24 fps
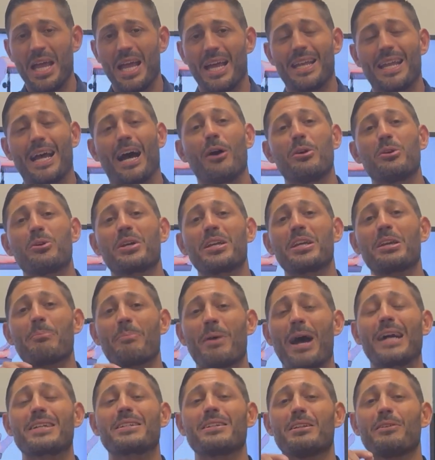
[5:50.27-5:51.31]
And now you can get
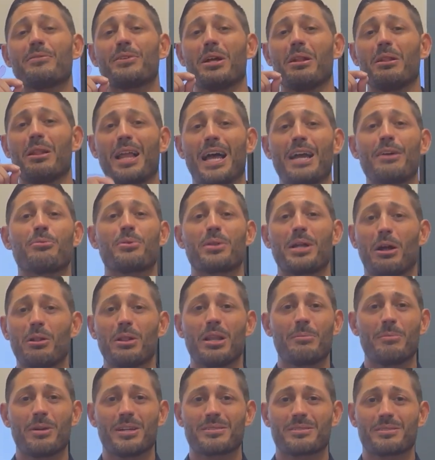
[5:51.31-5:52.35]
back to living a life without
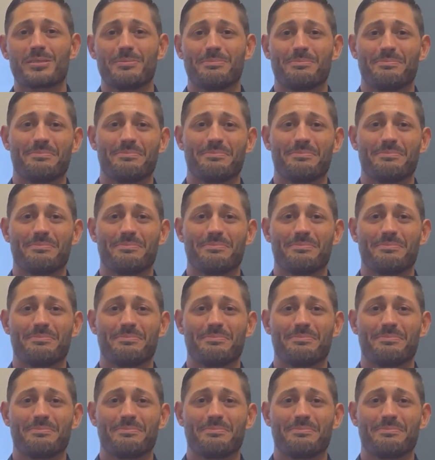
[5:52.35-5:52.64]
limits.